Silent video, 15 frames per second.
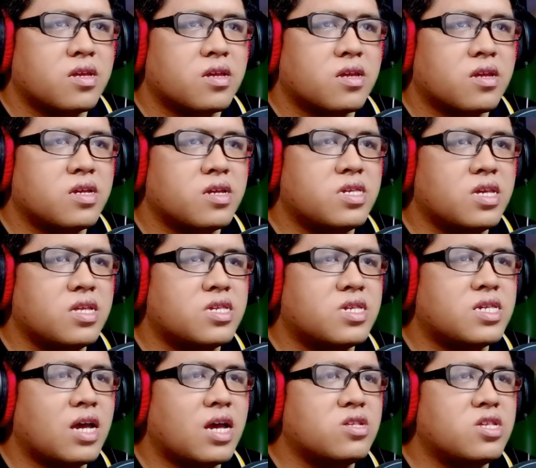Because it
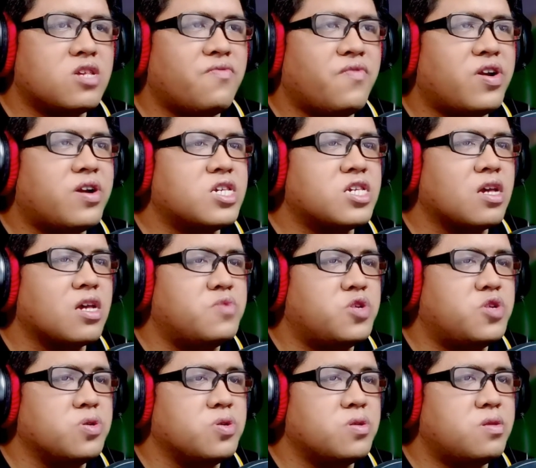sounds very
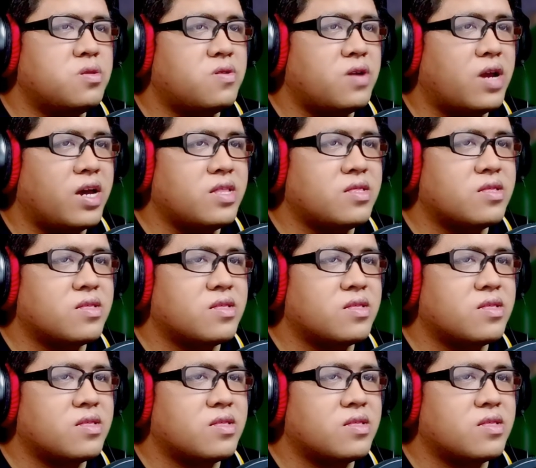subdued, right?